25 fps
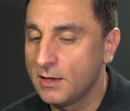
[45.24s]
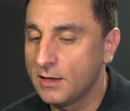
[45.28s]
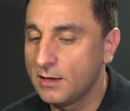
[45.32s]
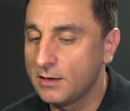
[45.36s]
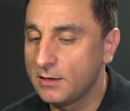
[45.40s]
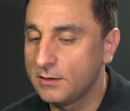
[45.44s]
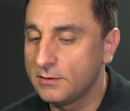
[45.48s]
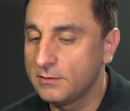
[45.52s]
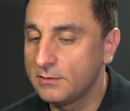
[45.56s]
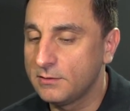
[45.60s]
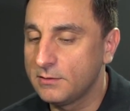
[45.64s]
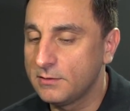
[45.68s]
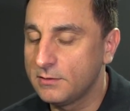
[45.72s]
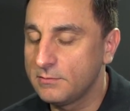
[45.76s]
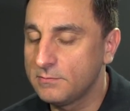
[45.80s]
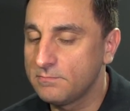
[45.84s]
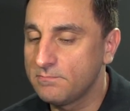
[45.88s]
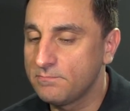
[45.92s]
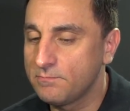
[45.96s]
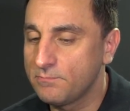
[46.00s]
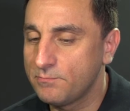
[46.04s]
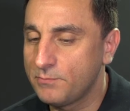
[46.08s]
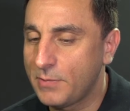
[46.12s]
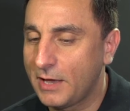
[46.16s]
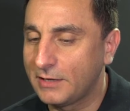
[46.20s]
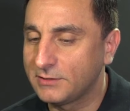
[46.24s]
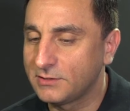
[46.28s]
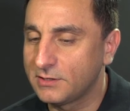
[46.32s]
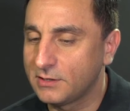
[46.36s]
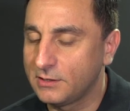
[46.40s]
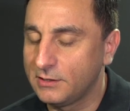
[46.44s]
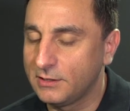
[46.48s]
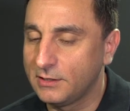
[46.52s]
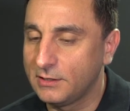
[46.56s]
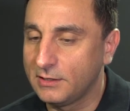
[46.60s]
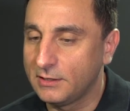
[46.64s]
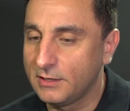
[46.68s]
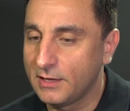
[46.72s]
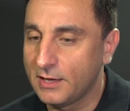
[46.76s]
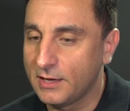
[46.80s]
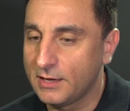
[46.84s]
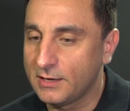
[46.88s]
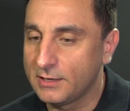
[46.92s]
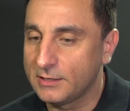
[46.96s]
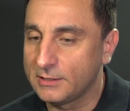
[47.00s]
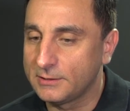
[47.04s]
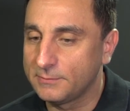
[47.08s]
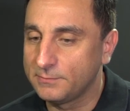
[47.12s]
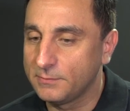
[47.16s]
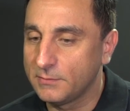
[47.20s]
uh basically,
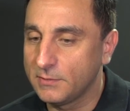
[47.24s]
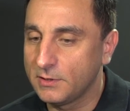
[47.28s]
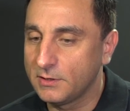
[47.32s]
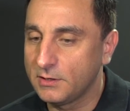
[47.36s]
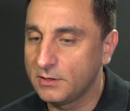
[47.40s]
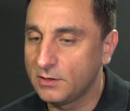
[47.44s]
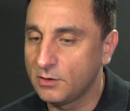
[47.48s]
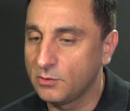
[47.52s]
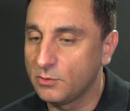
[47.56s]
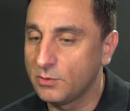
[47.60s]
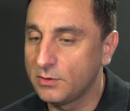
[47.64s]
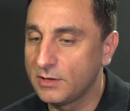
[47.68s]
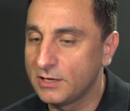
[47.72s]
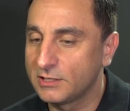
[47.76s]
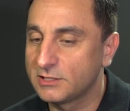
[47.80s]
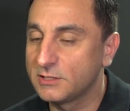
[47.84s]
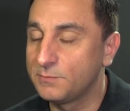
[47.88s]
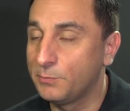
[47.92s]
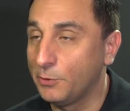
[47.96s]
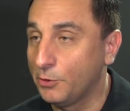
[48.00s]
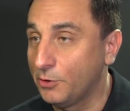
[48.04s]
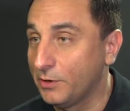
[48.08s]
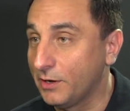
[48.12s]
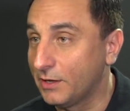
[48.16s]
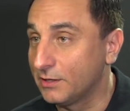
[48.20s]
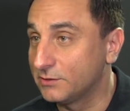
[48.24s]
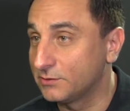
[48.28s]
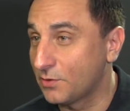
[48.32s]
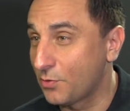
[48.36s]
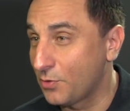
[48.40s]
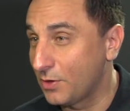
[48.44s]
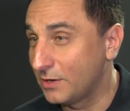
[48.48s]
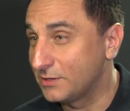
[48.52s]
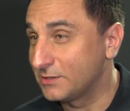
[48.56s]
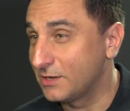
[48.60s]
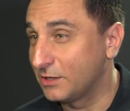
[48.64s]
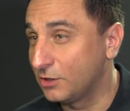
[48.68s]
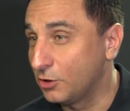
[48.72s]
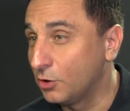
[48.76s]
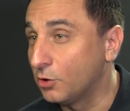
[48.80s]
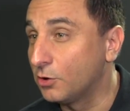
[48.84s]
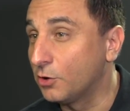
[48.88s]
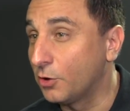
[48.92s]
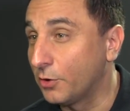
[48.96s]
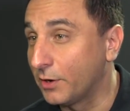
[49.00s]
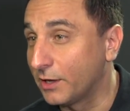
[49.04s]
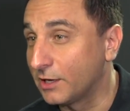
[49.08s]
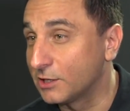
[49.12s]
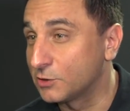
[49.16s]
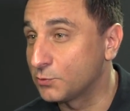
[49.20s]
uh, you know, experience the things that you're
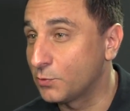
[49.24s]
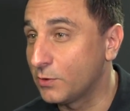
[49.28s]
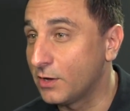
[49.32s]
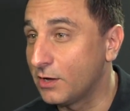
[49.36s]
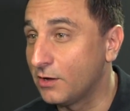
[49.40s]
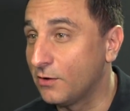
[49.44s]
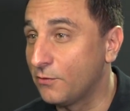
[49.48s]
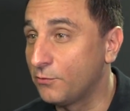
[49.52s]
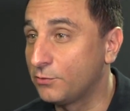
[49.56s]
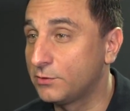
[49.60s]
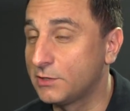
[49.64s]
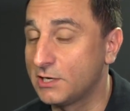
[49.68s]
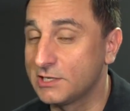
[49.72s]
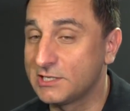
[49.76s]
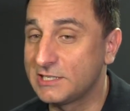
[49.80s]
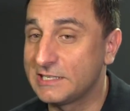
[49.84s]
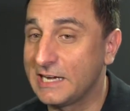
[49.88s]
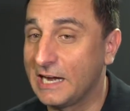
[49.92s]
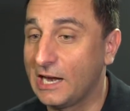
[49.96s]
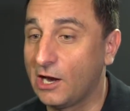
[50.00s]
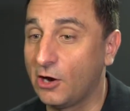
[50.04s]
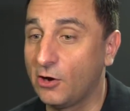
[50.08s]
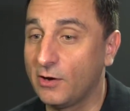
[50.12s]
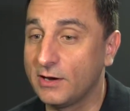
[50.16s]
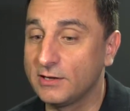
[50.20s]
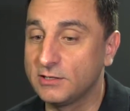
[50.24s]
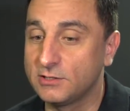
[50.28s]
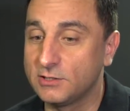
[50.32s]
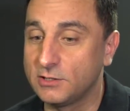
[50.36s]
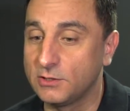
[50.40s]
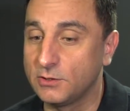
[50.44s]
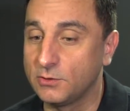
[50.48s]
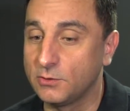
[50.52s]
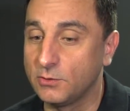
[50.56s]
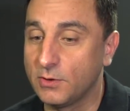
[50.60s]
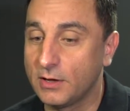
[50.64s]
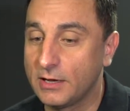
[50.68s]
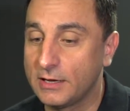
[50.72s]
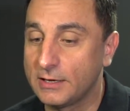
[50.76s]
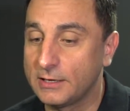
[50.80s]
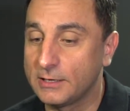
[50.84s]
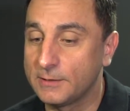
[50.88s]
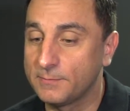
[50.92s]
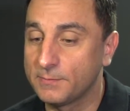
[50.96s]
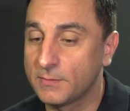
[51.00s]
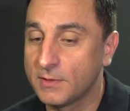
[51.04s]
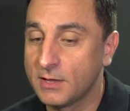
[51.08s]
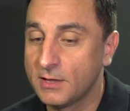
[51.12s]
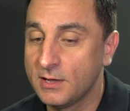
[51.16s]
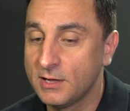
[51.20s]
learning as well, to share and to uh,
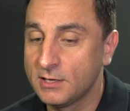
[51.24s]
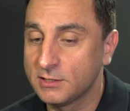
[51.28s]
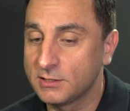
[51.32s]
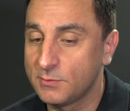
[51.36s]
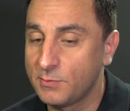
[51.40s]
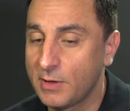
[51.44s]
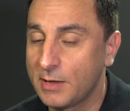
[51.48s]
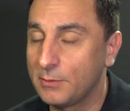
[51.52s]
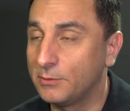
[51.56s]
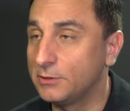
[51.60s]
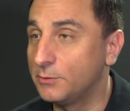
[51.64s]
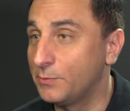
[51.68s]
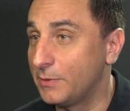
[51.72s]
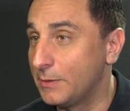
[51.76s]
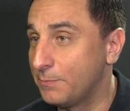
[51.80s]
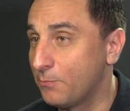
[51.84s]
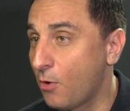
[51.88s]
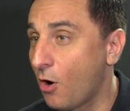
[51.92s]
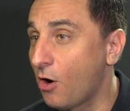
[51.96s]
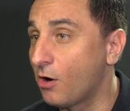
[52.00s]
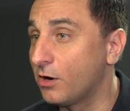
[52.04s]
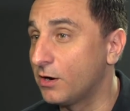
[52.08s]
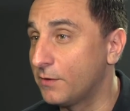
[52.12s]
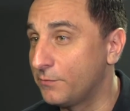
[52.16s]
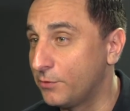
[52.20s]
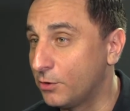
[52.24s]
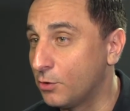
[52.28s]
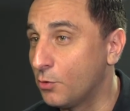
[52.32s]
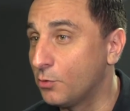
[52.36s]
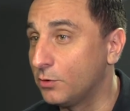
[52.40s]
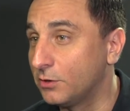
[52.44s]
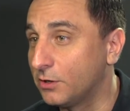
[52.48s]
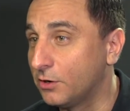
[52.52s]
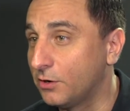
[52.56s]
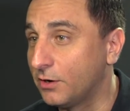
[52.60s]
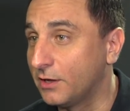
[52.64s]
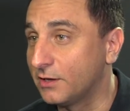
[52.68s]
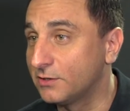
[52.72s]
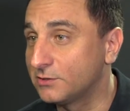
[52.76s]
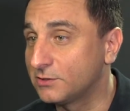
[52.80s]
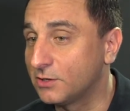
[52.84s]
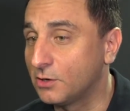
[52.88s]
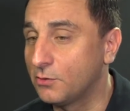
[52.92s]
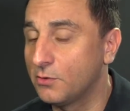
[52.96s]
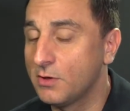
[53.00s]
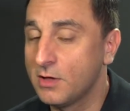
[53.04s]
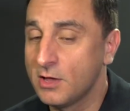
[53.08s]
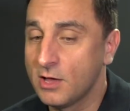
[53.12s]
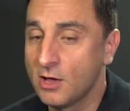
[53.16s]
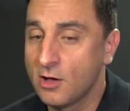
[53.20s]
to be able to be part of your own learning.
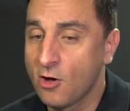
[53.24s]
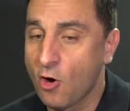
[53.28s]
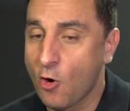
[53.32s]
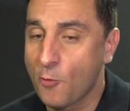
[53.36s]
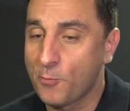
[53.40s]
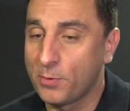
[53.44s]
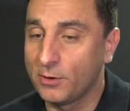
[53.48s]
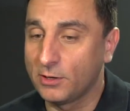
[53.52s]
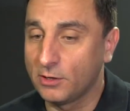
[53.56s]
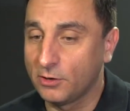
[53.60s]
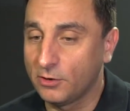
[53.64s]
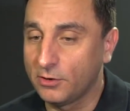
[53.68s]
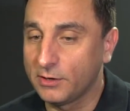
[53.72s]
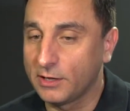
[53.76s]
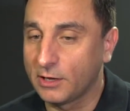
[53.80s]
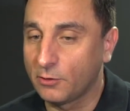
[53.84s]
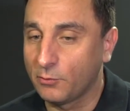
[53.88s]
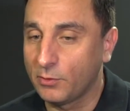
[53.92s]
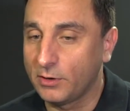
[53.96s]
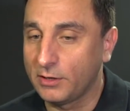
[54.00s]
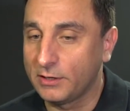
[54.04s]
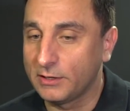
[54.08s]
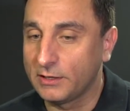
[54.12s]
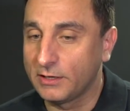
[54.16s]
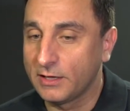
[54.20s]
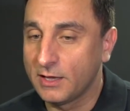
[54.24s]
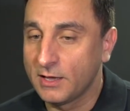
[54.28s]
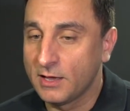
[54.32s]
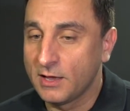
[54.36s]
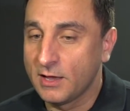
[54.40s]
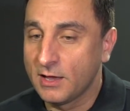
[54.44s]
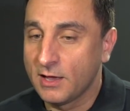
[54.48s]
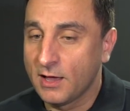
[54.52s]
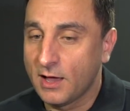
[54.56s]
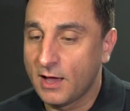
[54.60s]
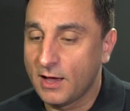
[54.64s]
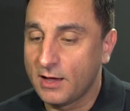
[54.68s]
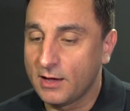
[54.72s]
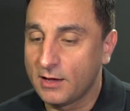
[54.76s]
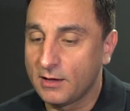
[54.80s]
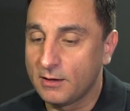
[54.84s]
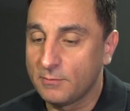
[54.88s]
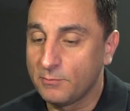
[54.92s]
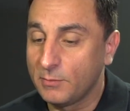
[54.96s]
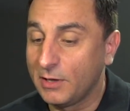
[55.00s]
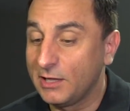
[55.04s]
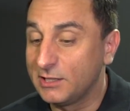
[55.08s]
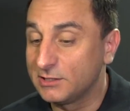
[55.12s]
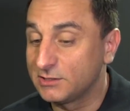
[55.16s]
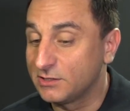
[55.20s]
So open learning really uh,
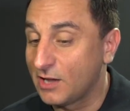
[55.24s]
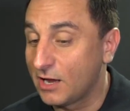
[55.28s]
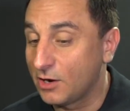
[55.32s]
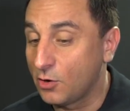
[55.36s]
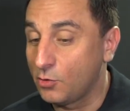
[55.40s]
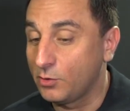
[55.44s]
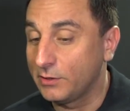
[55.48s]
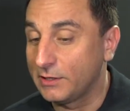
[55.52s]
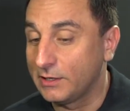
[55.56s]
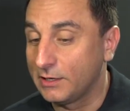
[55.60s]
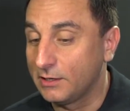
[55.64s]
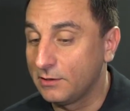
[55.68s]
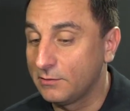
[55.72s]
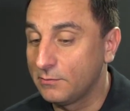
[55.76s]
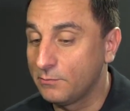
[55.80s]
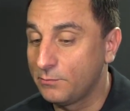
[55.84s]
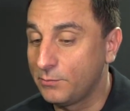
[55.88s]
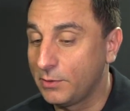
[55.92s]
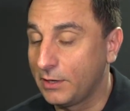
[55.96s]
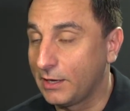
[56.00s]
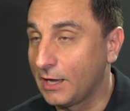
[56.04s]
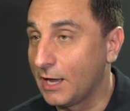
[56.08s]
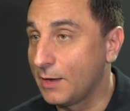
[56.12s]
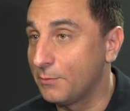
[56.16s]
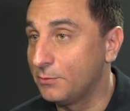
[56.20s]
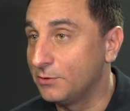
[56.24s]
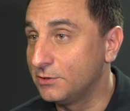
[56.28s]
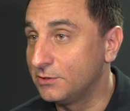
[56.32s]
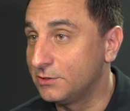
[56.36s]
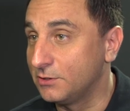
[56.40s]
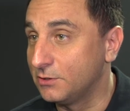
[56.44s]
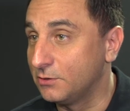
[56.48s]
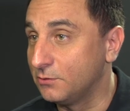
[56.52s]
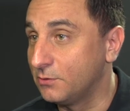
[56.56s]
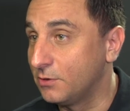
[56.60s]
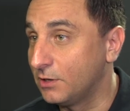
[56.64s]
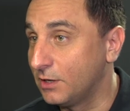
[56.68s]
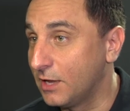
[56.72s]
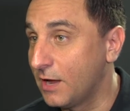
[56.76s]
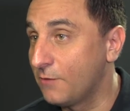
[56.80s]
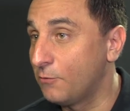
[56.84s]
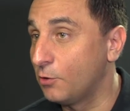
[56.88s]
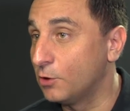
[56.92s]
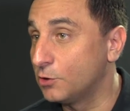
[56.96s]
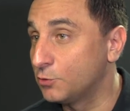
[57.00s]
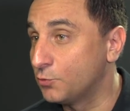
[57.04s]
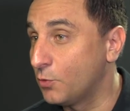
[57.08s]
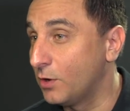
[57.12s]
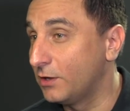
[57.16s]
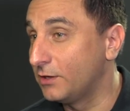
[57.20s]
means not only being able to
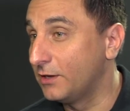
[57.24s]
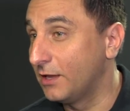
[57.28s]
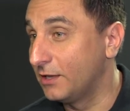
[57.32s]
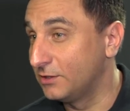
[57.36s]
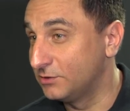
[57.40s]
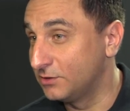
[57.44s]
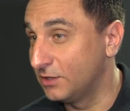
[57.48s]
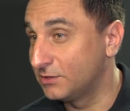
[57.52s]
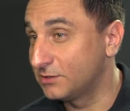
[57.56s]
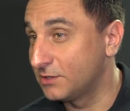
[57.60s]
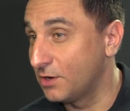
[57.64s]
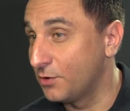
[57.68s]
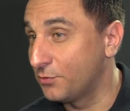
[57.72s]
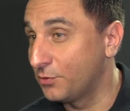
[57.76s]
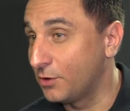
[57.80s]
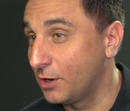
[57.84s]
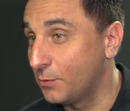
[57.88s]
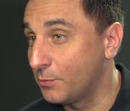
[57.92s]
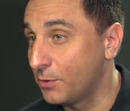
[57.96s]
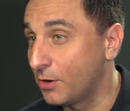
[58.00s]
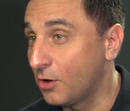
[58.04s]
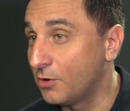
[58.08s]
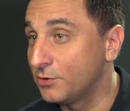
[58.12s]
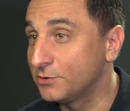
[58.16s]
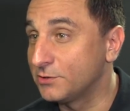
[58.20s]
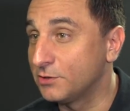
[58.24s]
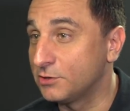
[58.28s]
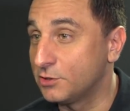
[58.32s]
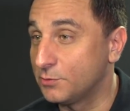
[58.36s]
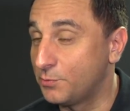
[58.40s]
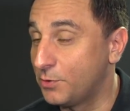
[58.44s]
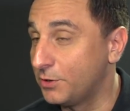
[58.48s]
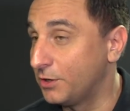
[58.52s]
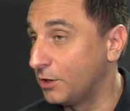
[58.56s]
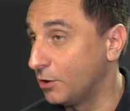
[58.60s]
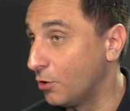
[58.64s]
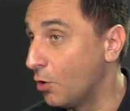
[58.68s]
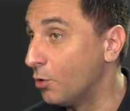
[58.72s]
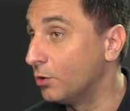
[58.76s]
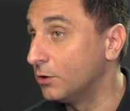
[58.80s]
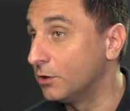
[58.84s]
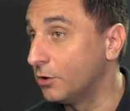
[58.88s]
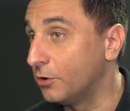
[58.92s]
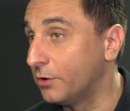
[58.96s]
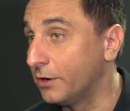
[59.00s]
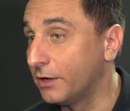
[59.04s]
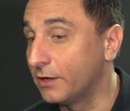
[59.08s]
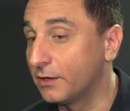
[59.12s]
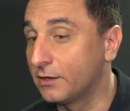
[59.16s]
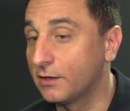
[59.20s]
leverage what exists out there, but also to put your own
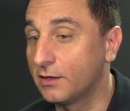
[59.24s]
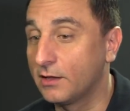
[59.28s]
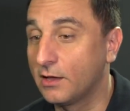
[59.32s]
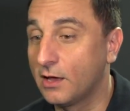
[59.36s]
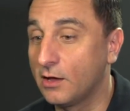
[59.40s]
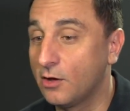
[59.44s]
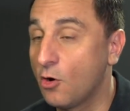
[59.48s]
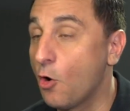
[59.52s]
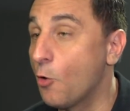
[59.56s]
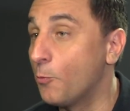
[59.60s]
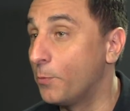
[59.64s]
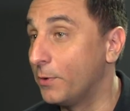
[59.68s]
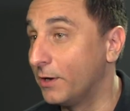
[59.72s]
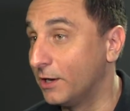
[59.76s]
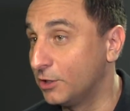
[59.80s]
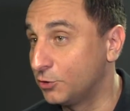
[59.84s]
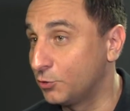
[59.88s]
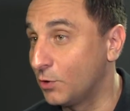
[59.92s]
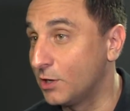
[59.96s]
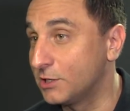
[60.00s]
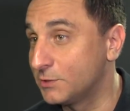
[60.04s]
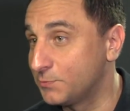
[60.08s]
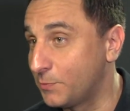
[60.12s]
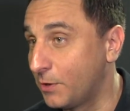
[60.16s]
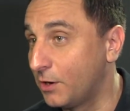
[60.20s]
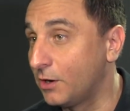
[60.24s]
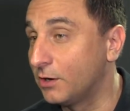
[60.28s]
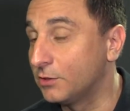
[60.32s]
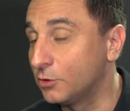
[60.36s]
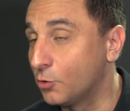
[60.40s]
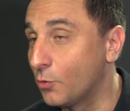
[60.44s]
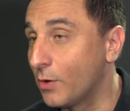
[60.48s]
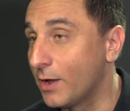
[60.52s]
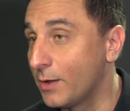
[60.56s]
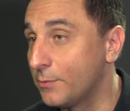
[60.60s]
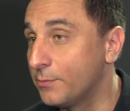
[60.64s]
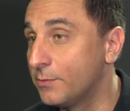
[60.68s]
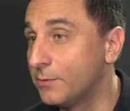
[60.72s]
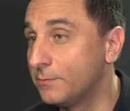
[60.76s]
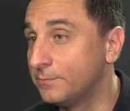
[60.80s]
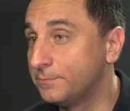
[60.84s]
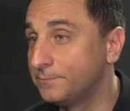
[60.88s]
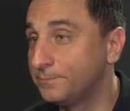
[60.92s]
learning open and transparent on the web.